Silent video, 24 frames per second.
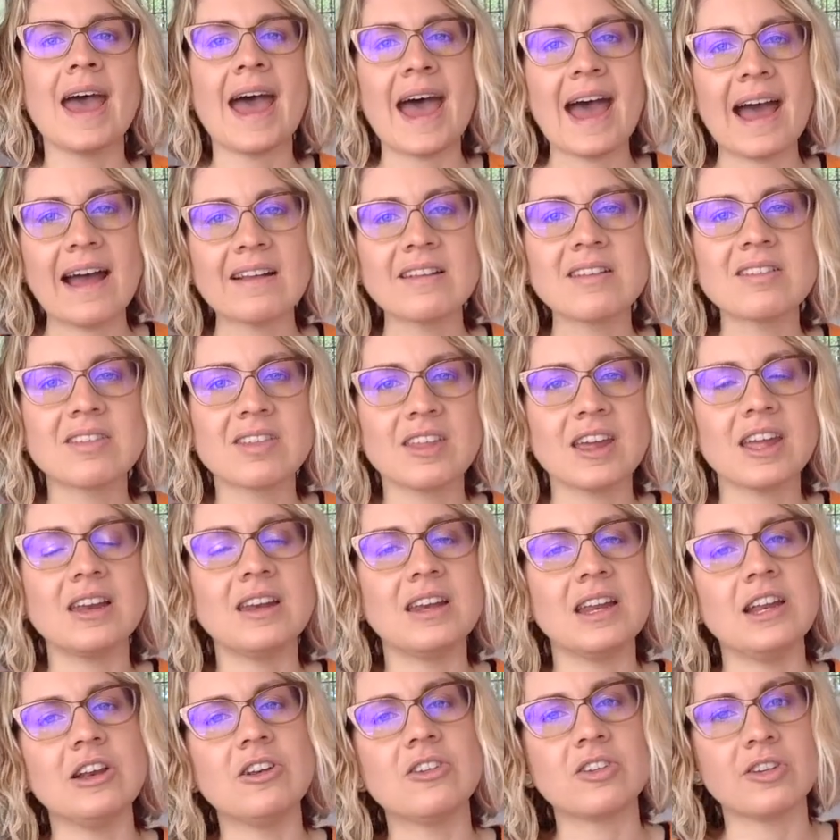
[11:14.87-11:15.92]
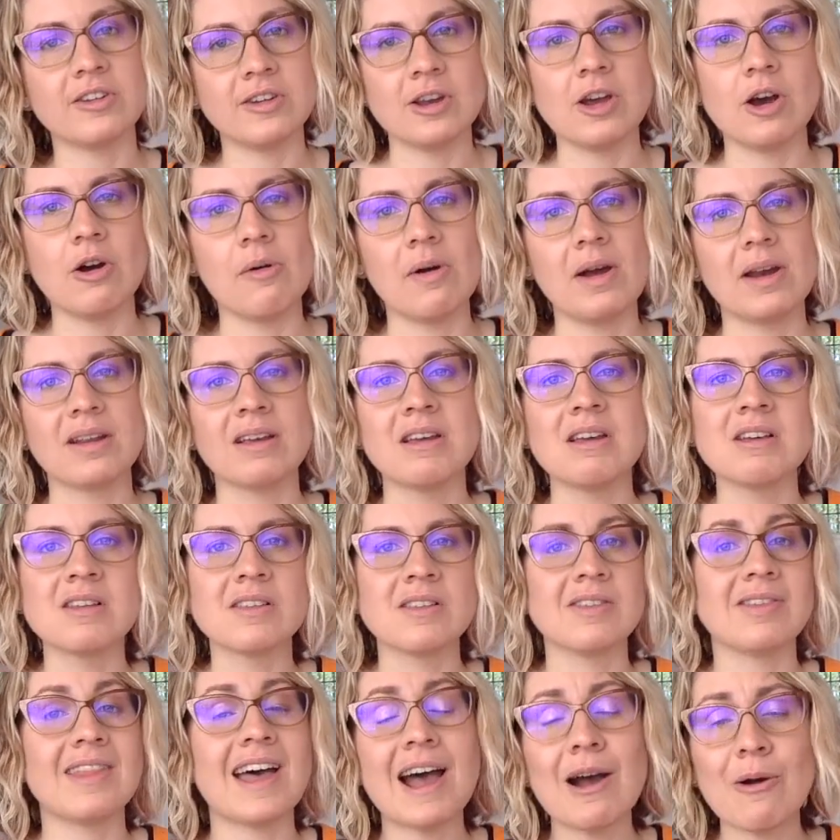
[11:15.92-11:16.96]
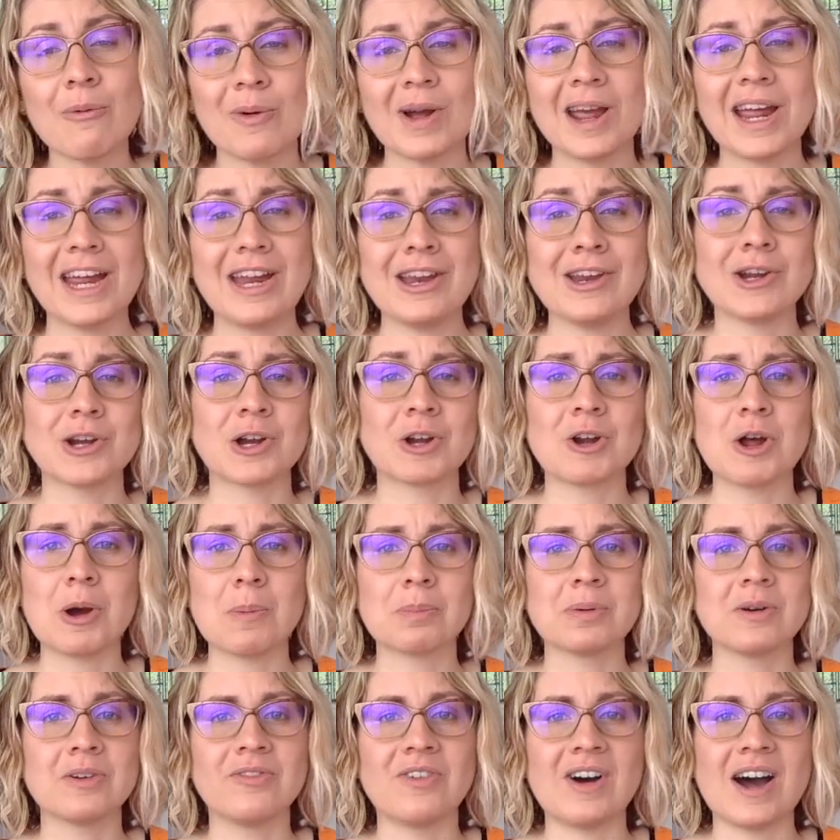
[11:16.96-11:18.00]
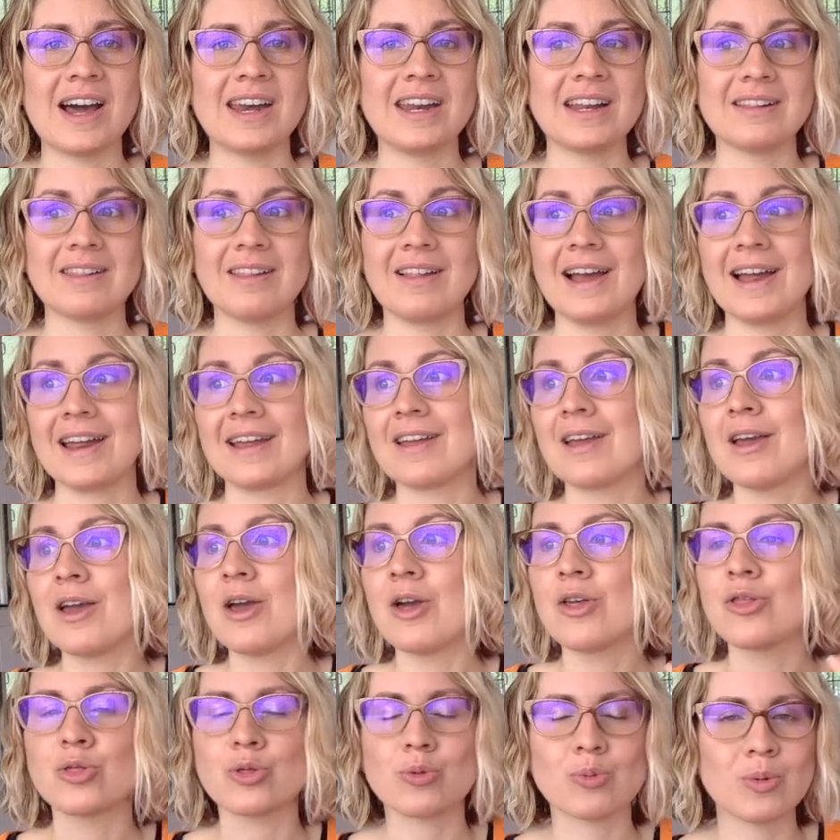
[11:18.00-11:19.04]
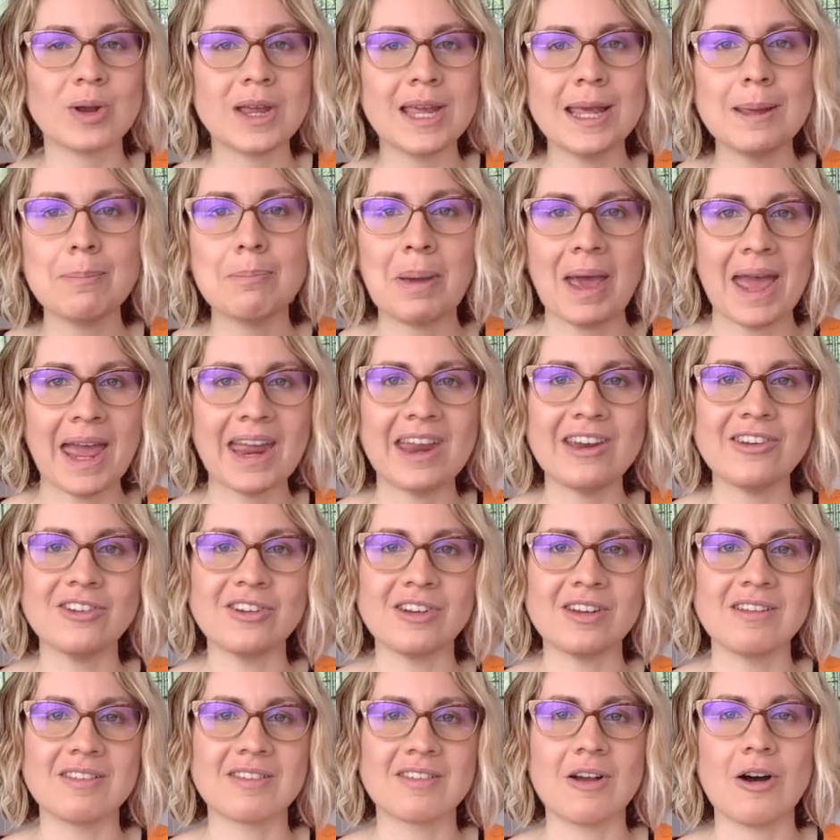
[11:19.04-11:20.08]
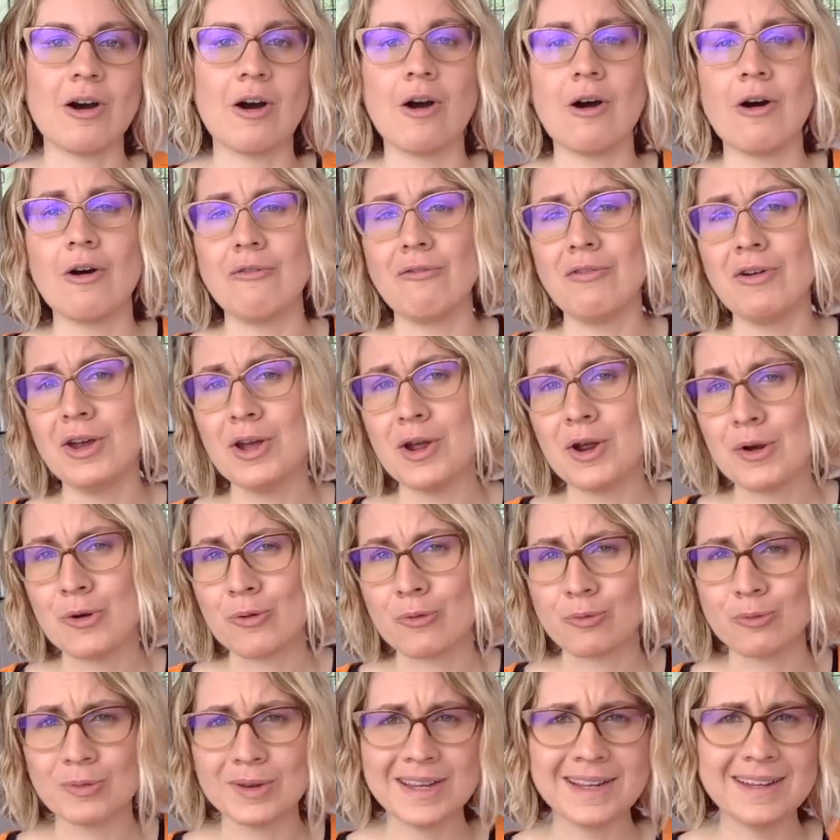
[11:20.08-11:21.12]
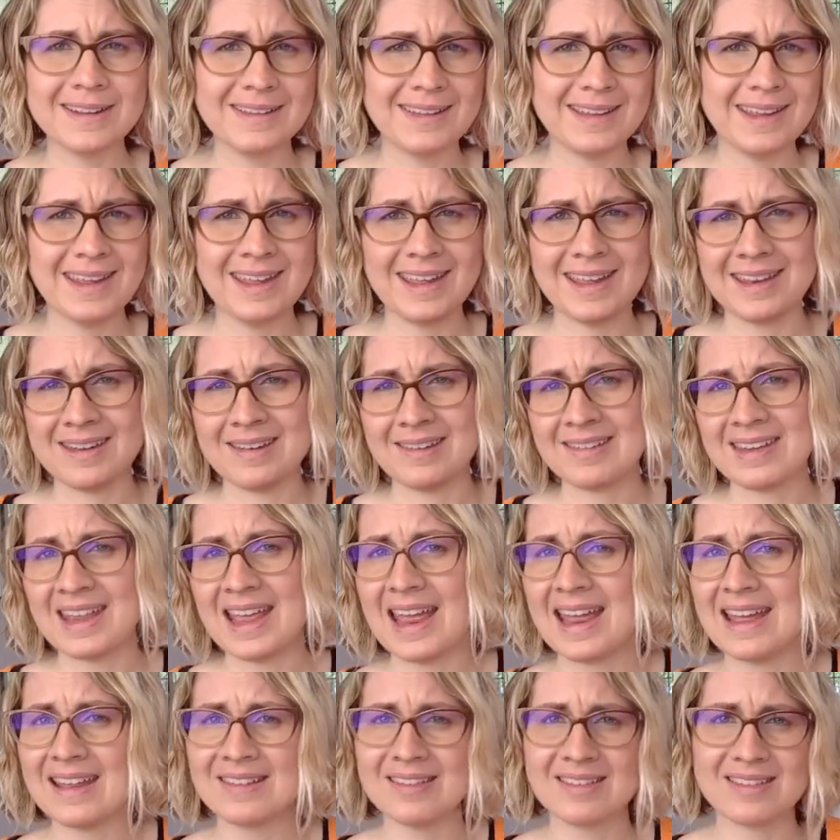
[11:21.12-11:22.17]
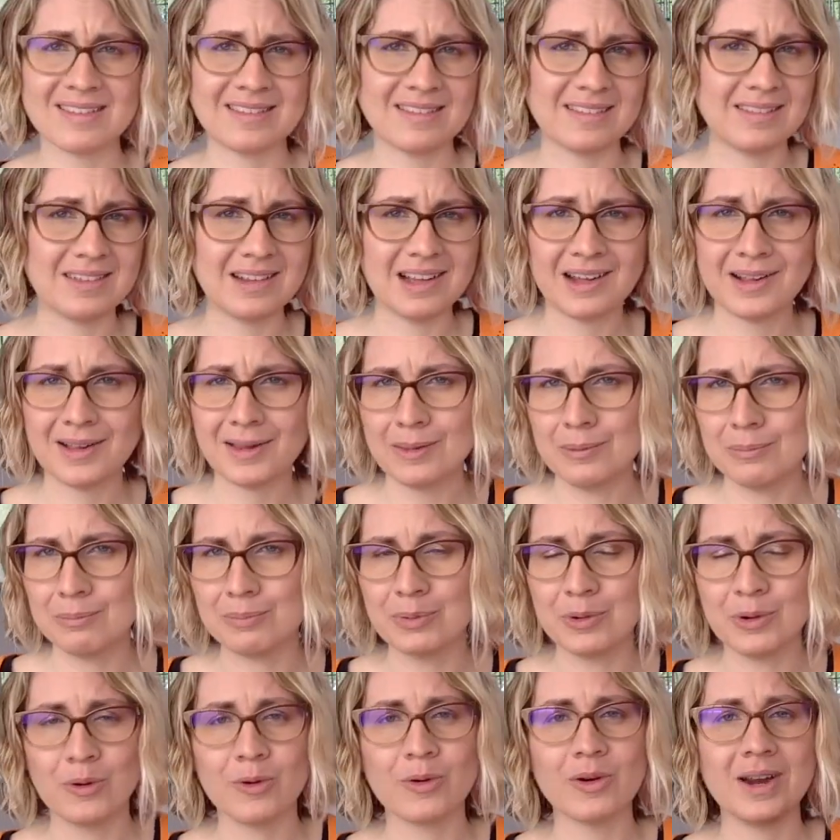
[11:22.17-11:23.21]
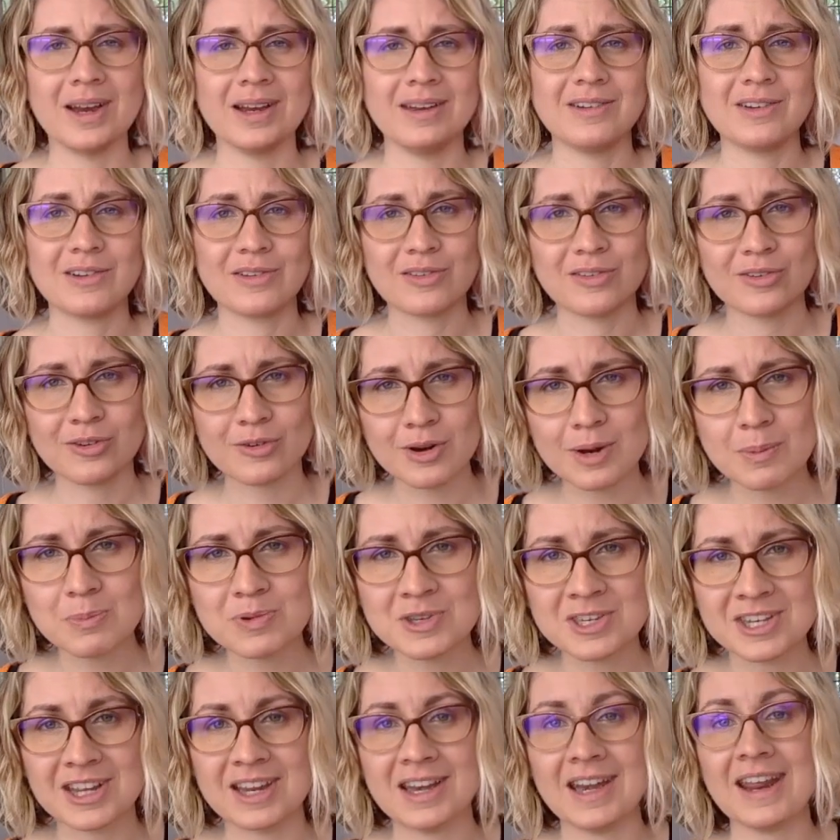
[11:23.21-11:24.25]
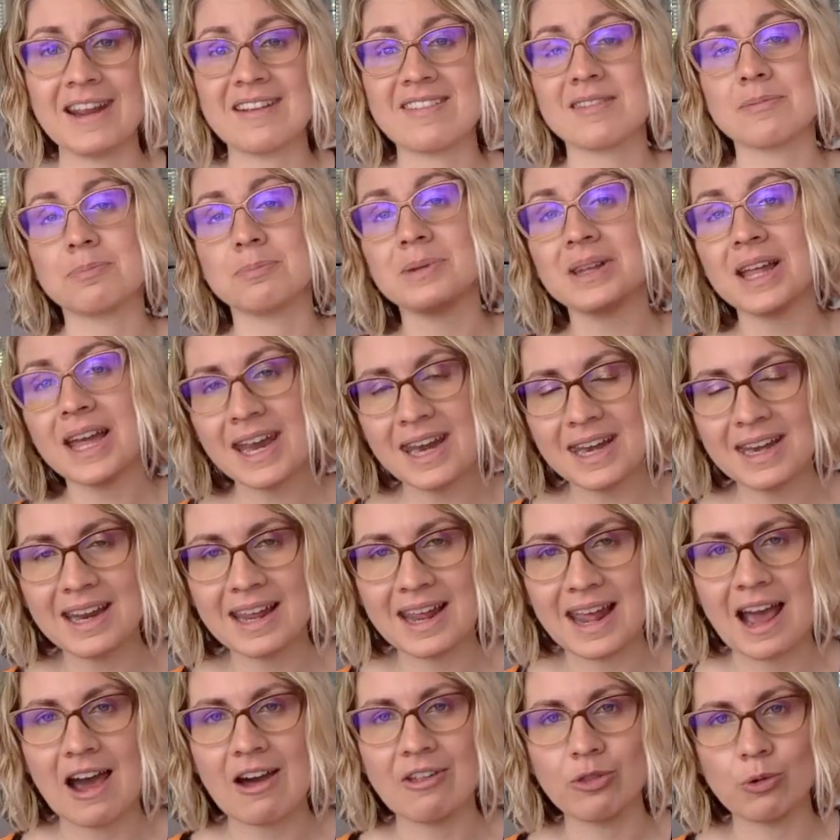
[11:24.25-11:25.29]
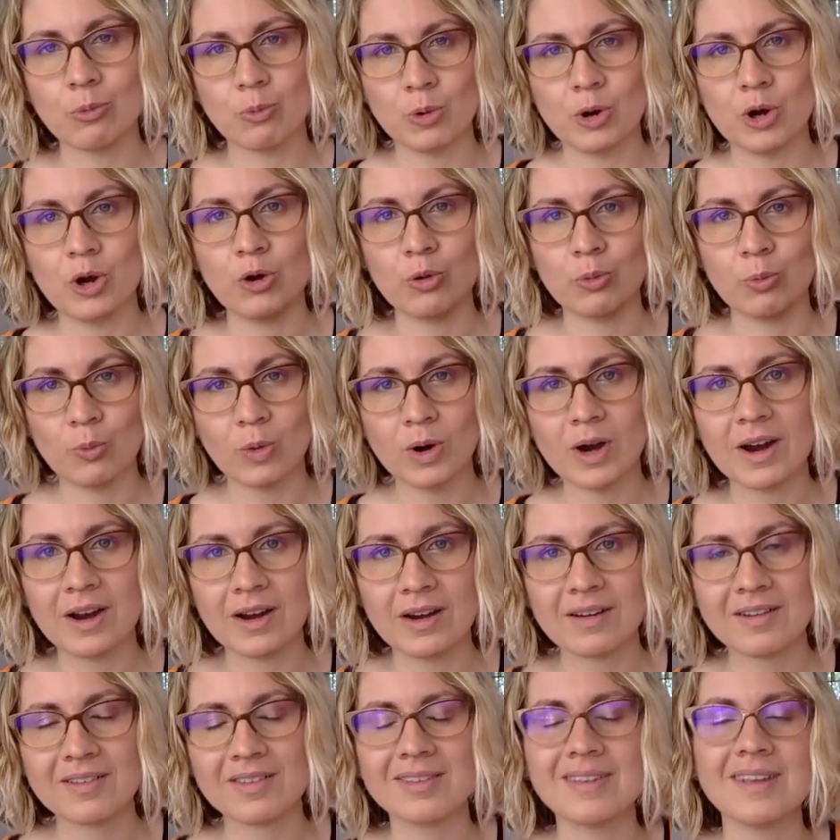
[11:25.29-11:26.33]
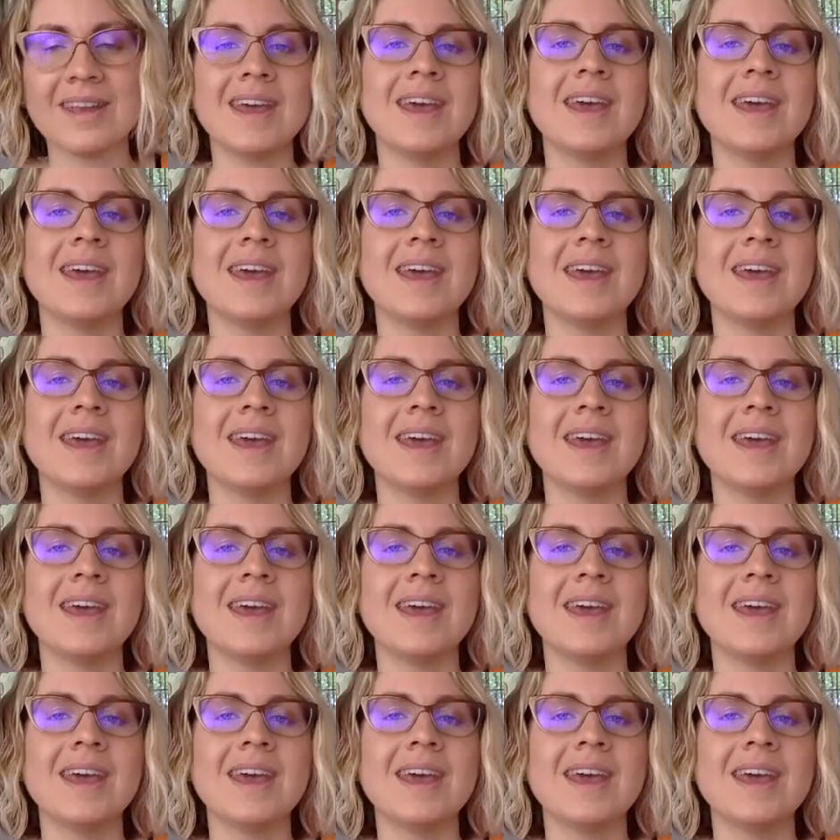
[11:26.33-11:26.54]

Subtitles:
as they need to know it. That way, you're not providing like 3 pages of really intense, dull, boring description explaining how the world works.